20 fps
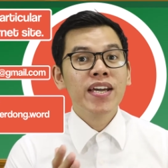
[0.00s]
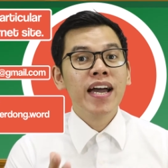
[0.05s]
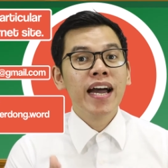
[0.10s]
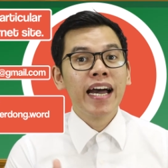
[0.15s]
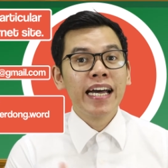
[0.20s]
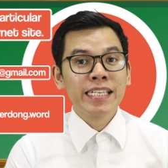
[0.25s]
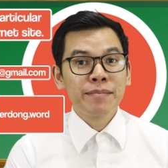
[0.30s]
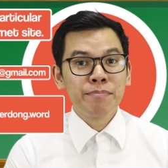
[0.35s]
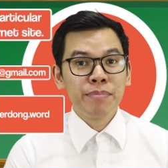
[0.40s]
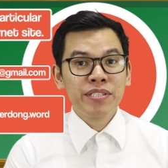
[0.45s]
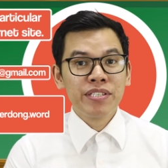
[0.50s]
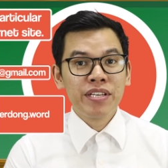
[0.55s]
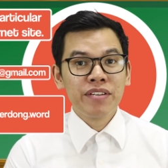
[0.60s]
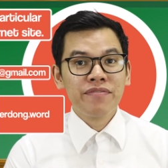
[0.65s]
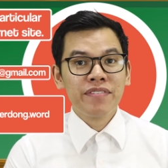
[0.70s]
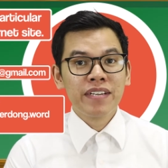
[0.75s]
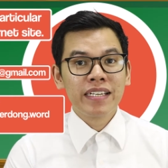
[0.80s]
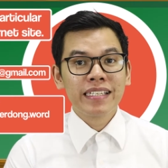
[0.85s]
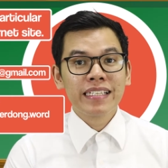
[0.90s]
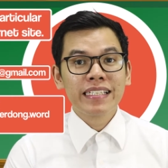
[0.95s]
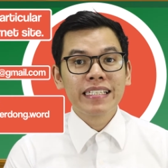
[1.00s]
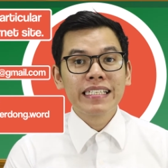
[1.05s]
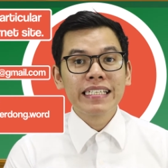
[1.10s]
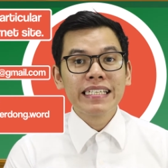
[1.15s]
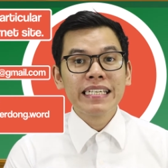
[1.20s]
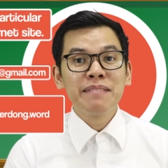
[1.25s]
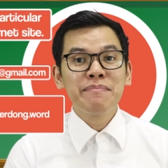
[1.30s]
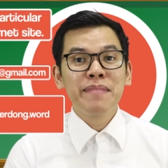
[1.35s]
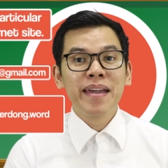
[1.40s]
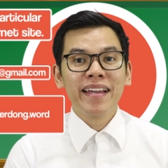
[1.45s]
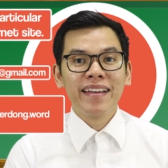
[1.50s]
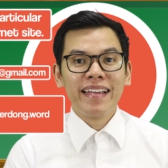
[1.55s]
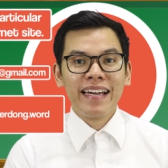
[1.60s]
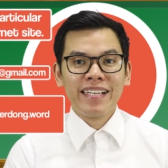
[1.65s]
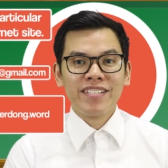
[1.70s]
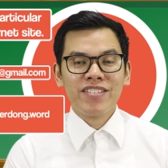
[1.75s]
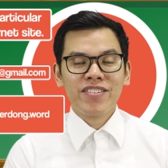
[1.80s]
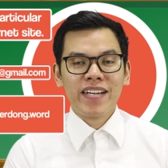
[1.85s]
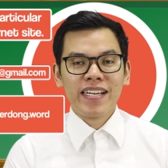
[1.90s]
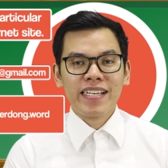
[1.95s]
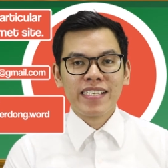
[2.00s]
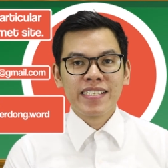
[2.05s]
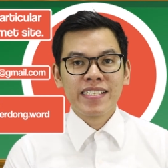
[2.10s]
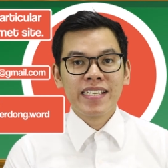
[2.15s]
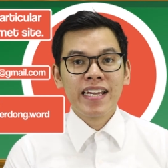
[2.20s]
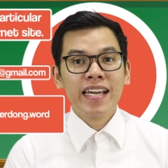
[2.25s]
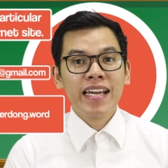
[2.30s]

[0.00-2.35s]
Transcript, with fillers: a specific email address.